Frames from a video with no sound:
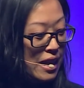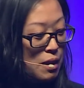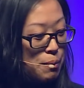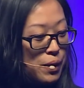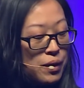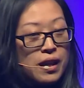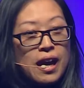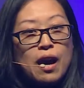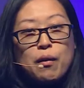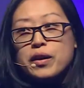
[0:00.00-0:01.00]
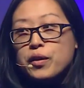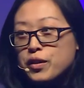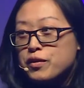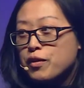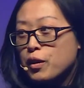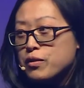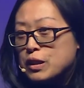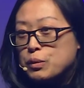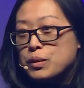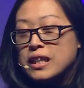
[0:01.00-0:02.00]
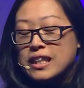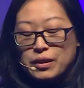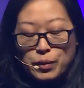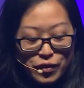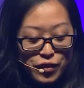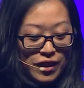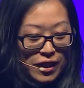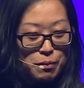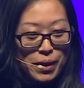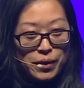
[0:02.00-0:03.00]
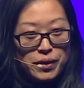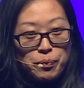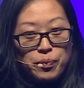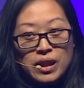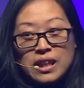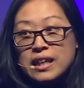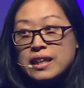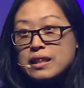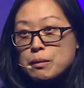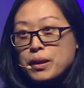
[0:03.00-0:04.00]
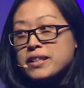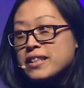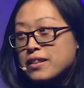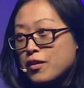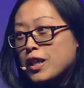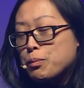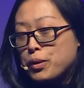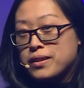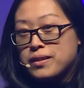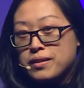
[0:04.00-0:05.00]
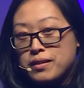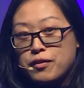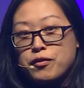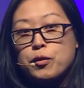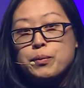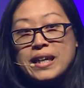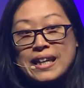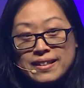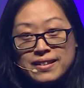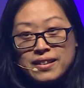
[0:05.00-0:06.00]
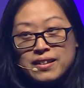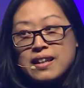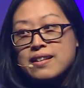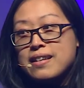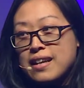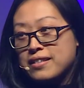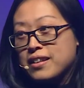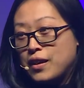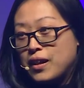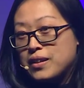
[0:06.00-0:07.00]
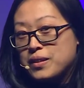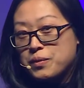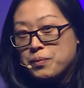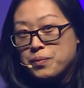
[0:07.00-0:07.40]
But how I got involved is really, well, if you think about it, the president and vice president are former ESA and NASA guys.